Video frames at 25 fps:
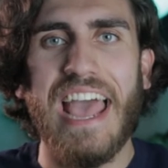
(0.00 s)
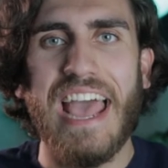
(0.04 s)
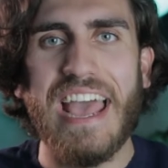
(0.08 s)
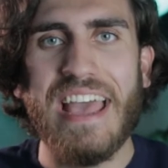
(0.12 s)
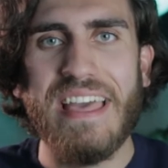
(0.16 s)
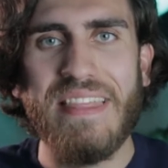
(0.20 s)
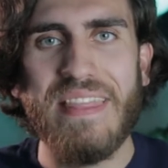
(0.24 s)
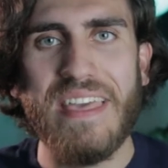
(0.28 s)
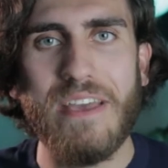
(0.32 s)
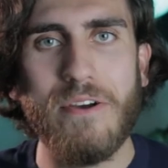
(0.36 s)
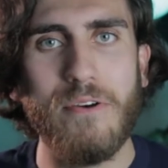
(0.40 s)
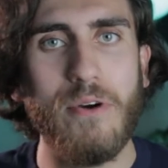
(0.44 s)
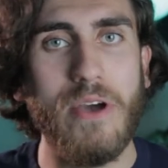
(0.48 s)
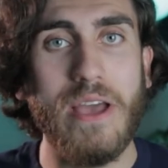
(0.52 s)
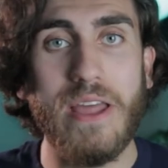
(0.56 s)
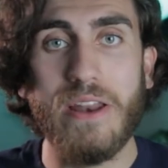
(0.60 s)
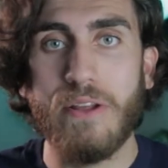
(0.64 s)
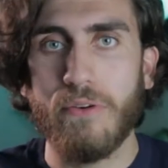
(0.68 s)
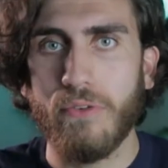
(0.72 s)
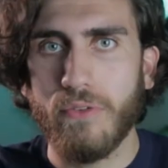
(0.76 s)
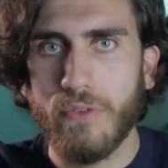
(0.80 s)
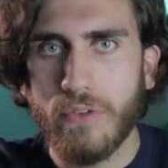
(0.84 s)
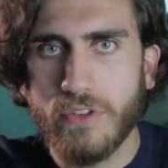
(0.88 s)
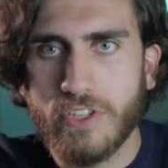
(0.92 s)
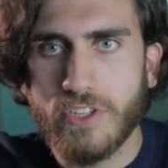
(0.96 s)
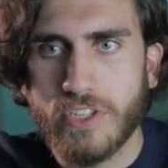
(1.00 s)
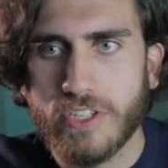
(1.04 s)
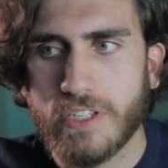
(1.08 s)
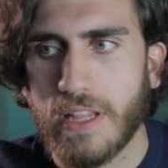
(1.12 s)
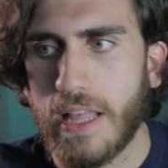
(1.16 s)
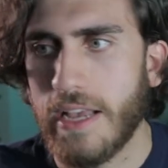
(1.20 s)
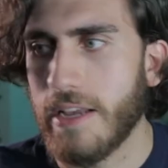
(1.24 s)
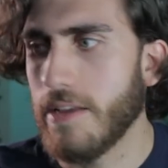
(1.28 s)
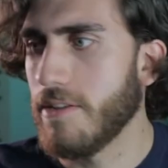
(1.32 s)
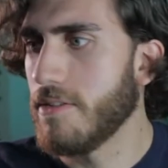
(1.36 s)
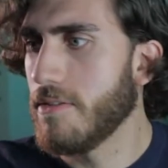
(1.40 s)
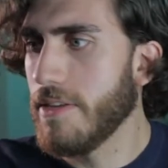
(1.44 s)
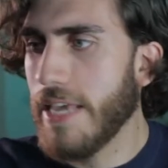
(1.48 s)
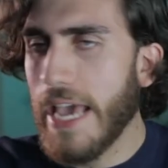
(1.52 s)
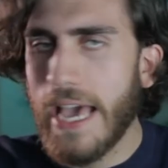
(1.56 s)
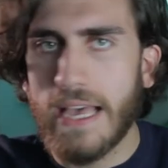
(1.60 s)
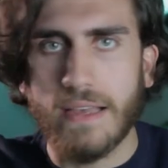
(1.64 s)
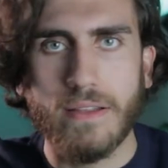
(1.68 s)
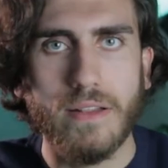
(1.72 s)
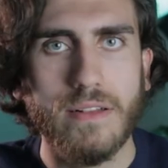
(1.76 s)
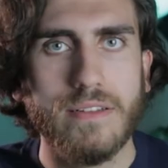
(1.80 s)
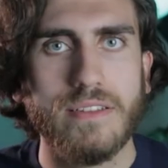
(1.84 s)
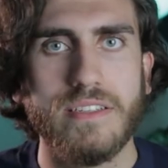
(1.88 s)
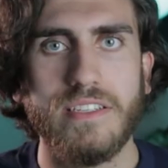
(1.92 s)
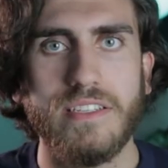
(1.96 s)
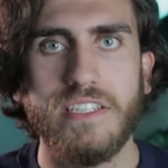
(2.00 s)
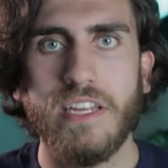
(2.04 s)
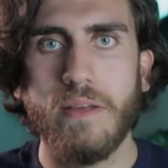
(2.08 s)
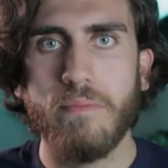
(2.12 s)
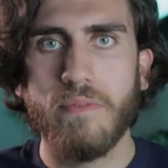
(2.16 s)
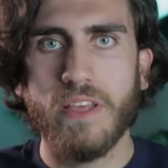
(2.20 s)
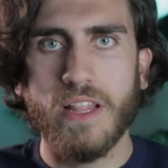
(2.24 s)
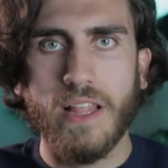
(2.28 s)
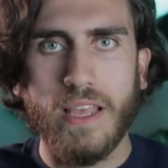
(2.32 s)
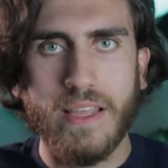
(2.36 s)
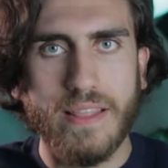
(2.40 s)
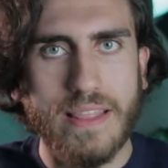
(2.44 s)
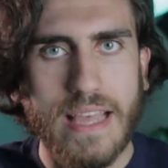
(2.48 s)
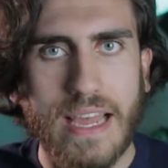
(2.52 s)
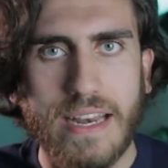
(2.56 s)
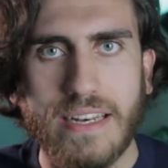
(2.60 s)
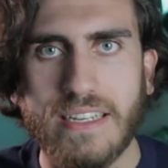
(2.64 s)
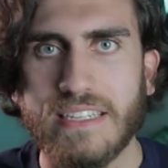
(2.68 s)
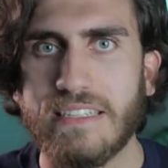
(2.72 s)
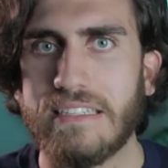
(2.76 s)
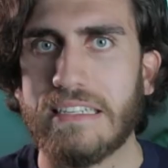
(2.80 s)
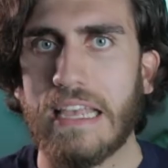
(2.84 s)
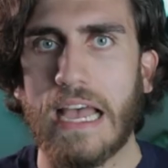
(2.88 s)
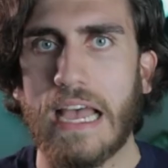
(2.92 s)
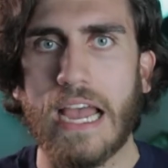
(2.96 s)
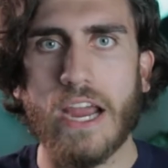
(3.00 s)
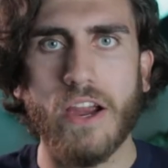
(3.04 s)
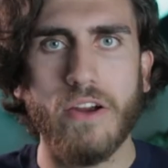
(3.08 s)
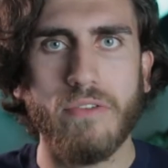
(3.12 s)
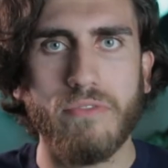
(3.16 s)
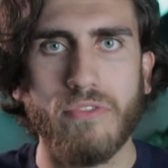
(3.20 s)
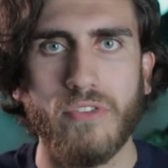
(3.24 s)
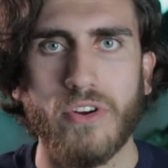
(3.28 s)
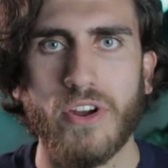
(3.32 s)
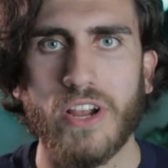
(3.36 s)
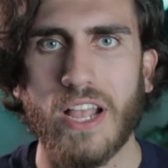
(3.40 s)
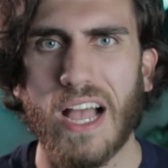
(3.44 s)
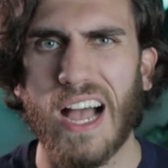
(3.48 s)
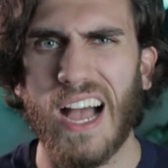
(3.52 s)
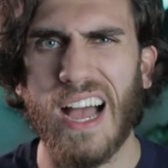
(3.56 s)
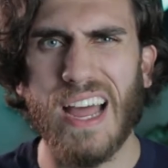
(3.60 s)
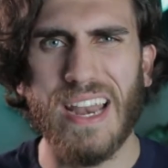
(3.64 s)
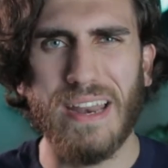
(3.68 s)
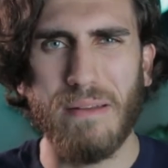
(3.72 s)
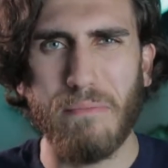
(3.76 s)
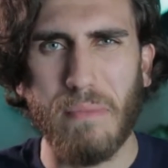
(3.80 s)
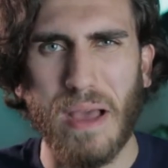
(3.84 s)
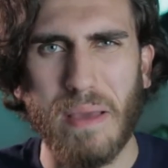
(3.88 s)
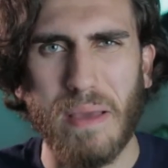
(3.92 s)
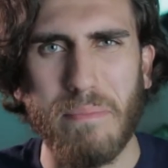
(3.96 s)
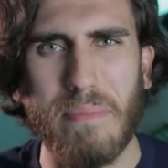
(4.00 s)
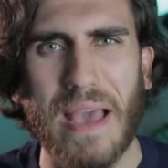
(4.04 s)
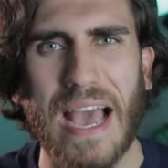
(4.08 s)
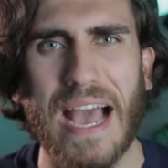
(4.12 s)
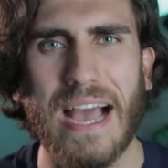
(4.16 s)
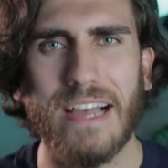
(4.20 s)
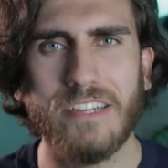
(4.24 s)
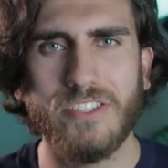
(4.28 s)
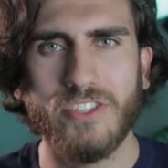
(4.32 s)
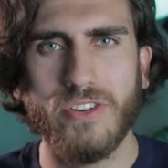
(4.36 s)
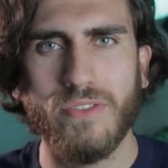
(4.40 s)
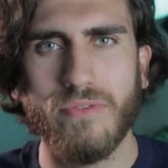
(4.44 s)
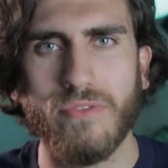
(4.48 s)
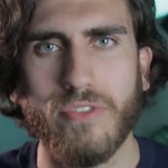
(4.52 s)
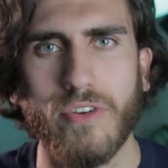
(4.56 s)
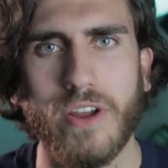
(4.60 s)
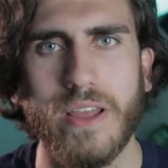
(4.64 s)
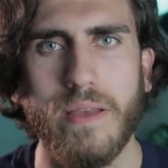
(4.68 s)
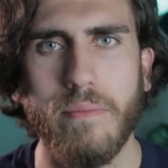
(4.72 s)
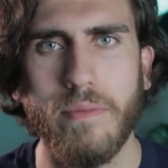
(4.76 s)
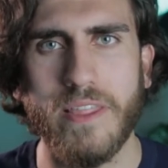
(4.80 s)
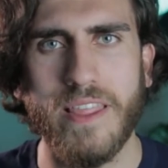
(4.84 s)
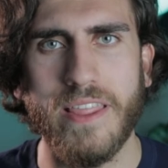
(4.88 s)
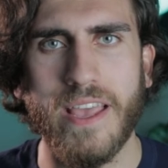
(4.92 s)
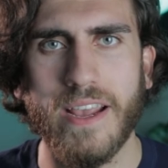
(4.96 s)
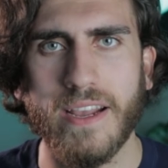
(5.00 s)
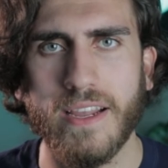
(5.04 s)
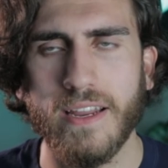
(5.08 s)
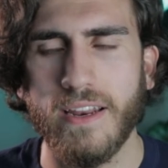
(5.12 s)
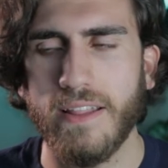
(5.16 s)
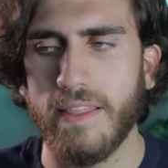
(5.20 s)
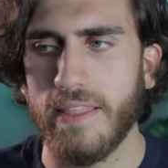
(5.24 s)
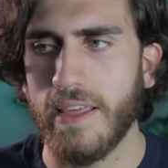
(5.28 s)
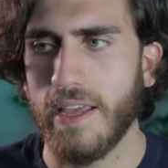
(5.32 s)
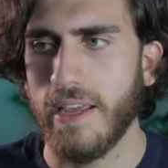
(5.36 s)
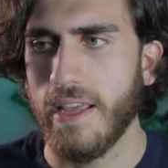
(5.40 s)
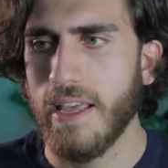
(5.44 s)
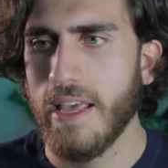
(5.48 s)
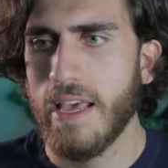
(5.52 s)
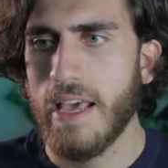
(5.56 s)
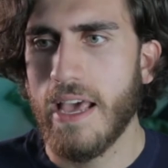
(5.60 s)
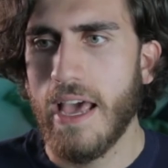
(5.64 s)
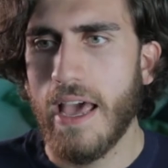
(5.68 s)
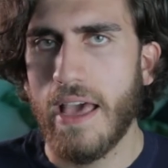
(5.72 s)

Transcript: and they and it will just like, yeah, it'll stimulate that desire for God and my passion for him and that kind of thing.